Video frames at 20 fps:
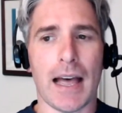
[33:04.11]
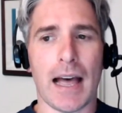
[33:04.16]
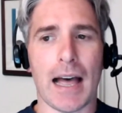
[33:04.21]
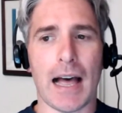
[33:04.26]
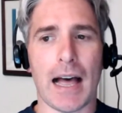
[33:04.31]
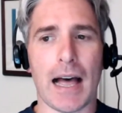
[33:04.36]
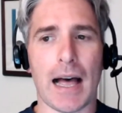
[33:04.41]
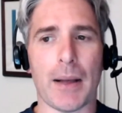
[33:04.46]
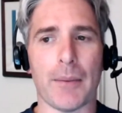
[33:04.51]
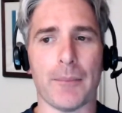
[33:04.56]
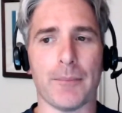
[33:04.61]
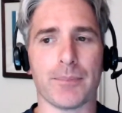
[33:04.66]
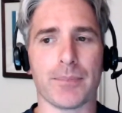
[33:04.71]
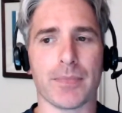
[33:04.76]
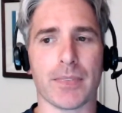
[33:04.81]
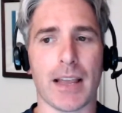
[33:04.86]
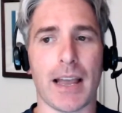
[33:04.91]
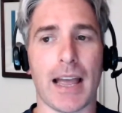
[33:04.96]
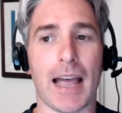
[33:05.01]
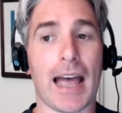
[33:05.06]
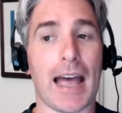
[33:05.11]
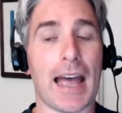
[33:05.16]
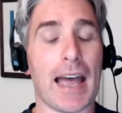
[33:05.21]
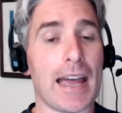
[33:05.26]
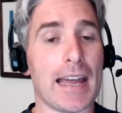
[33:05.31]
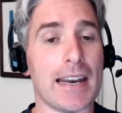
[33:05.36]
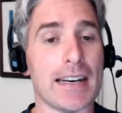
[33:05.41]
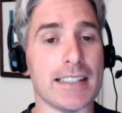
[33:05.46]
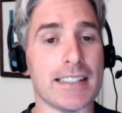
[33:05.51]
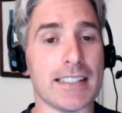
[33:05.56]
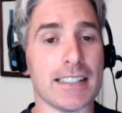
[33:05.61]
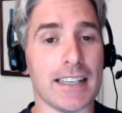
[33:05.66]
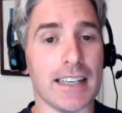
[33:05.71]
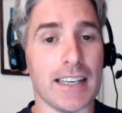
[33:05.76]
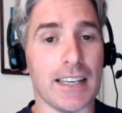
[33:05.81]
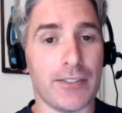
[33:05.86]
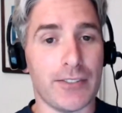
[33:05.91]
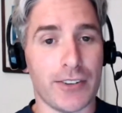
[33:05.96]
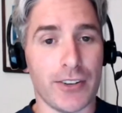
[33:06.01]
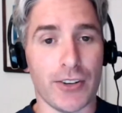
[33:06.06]
um, and
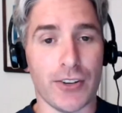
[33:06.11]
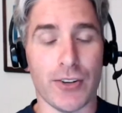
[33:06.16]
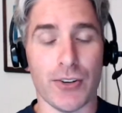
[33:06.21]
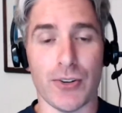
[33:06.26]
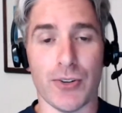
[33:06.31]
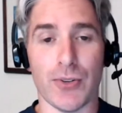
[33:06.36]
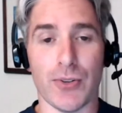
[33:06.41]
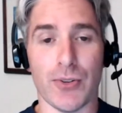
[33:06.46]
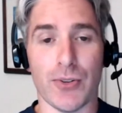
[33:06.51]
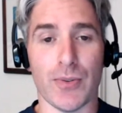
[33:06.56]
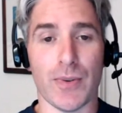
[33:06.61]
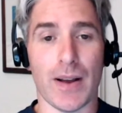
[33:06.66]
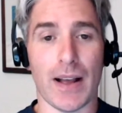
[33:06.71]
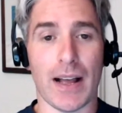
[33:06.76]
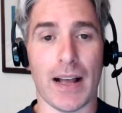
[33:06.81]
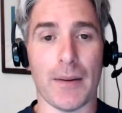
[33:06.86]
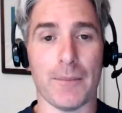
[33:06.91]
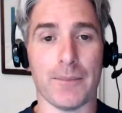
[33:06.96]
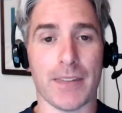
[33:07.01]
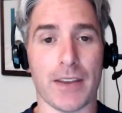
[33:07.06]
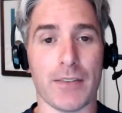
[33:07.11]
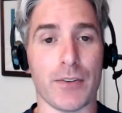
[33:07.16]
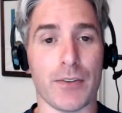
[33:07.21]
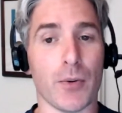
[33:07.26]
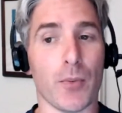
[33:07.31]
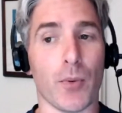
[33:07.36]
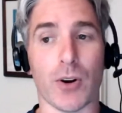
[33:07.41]
if you um,